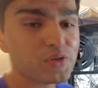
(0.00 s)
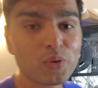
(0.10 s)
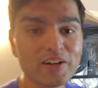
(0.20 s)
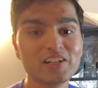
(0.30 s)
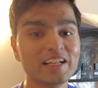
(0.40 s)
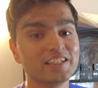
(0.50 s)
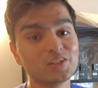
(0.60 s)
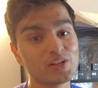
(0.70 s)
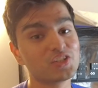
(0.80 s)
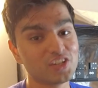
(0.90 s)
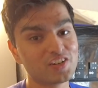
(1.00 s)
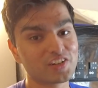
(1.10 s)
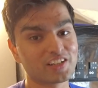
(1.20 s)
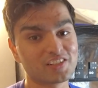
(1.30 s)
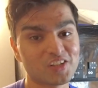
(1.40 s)
it's quite related to
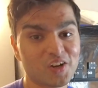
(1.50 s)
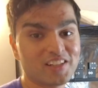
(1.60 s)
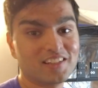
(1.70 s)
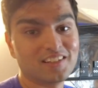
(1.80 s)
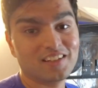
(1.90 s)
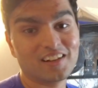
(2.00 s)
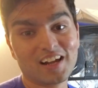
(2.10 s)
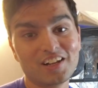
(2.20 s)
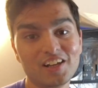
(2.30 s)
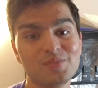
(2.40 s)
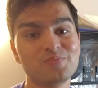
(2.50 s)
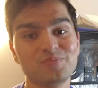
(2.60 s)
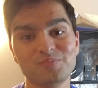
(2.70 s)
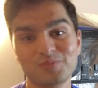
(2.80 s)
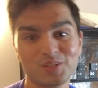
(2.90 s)
engineering, so it kind of
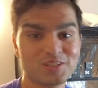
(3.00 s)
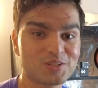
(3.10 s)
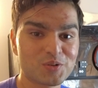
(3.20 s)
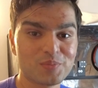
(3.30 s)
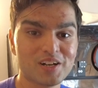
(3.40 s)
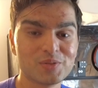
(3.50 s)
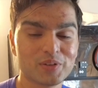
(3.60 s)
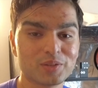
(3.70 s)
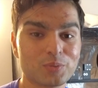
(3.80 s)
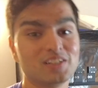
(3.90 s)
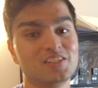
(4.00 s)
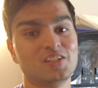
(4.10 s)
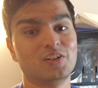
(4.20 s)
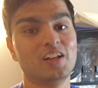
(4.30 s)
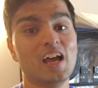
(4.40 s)
hits two birds with one
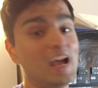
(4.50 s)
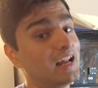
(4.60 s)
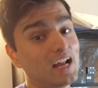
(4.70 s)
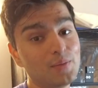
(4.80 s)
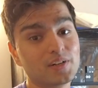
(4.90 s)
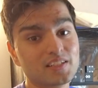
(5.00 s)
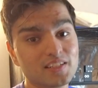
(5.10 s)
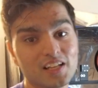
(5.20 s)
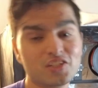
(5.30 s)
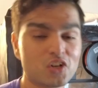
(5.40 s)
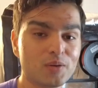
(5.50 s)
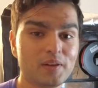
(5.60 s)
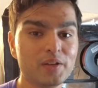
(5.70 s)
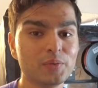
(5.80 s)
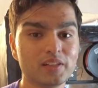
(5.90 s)
stone. And I personally enjoy
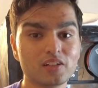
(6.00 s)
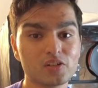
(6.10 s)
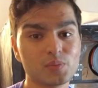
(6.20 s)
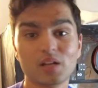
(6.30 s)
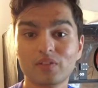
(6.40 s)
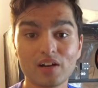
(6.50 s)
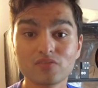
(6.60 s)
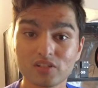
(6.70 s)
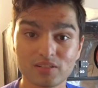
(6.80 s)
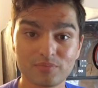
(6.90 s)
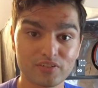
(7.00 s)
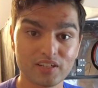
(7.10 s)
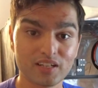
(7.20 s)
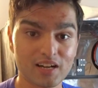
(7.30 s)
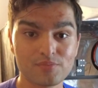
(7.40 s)
playing with it, because whenever I've got some free
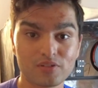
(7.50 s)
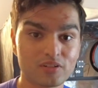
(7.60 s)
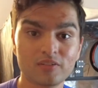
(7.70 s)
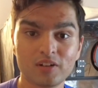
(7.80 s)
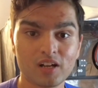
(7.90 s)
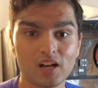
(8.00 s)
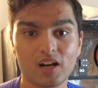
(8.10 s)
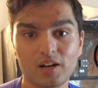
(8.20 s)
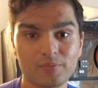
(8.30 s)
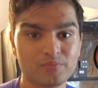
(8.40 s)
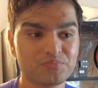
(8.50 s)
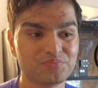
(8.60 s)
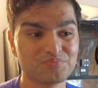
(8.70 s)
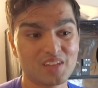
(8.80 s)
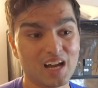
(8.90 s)
time, or
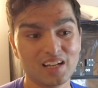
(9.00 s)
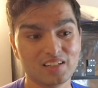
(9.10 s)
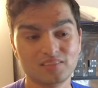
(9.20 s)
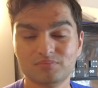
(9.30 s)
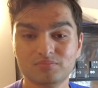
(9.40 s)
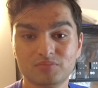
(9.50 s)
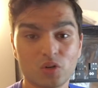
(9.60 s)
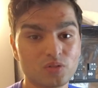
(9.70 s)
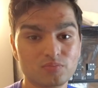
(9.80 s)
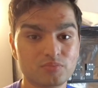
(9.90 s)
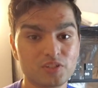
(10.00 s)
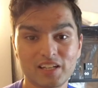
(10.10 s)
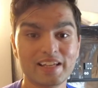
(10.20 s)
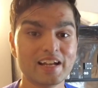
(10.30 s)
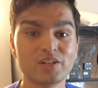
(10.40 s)
I don't
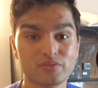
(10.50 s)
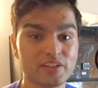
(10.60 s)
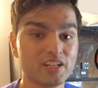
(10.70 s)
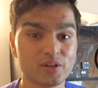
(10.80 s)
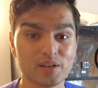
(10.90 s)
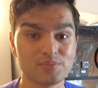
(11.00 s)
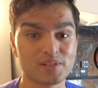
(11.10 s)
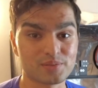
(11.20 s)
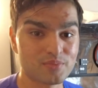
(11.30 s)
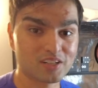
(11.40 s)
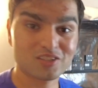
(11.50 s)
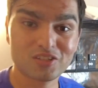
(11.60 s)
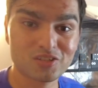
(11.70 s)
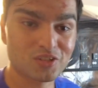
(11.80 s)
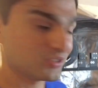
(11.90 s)
really get into video games as much,
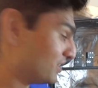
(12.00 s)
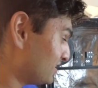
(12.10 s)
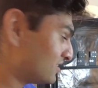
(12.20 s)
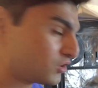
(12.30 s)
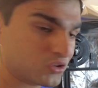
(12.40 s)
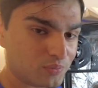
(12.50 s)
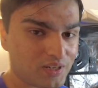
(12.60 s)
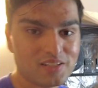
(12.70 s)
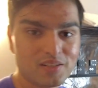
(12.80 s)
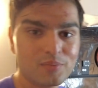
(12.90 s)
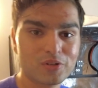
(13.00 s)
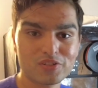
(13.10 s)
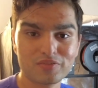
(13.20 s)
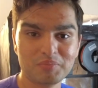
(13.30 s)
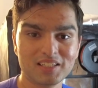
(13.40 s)
so this occupies most
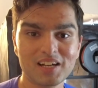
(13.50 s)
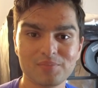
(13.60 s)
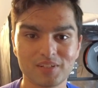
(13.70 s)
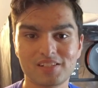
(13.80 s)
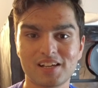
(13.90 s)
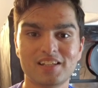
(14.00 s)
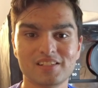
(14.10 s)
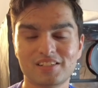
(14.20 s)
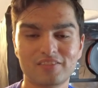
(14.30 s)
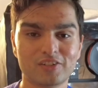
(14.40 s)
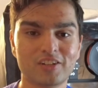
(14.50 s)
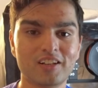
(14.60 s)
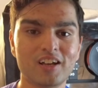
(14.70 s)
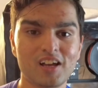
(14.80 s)
of my time, designing stuff on